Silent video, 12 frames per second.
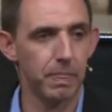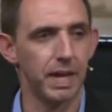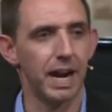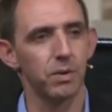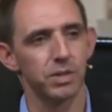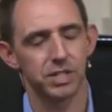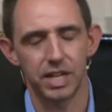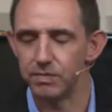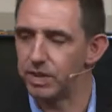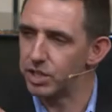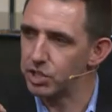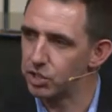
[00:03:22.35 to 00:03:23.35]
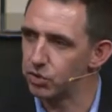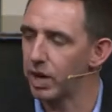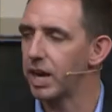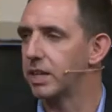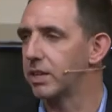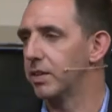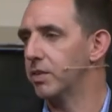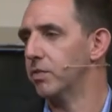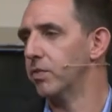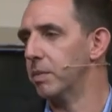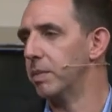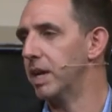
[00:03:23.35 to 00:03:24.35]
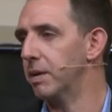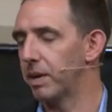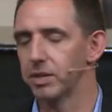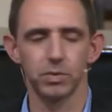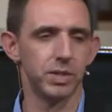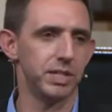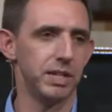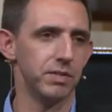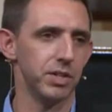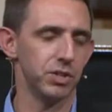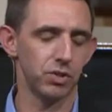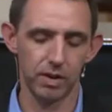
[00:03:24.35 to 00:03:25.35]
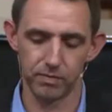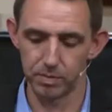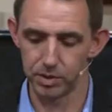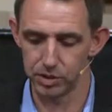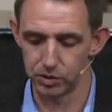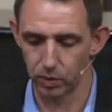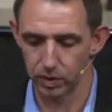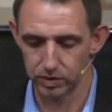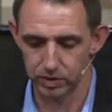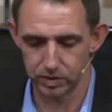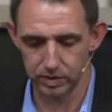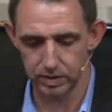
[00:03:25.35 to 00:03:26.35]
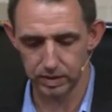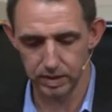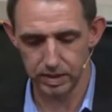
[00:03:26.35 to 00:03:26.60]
And I received it straight from him. I received it straight from the source.